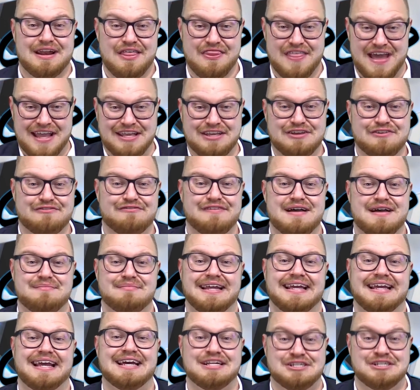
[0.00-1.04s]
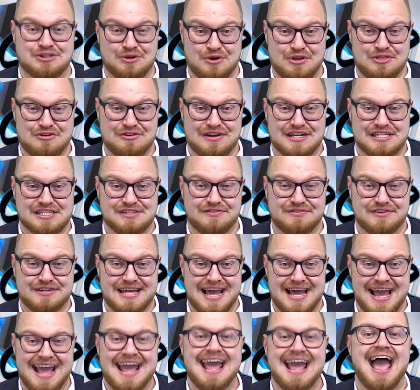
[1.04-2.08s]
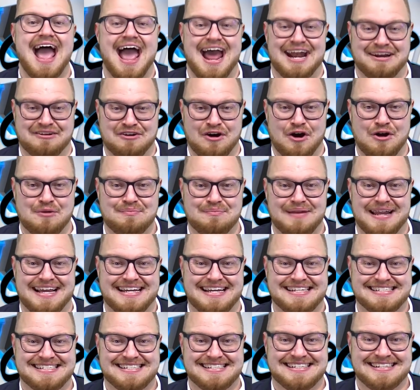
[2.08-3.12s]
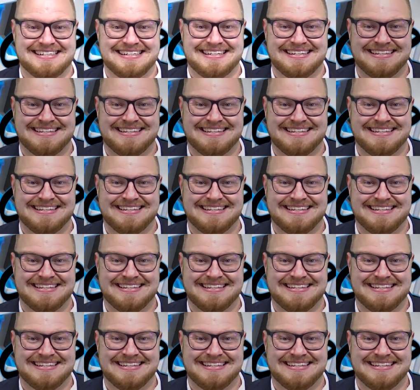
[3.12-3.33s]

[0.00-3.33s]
Thank you, family. Enjoy the rest of your day and God bless.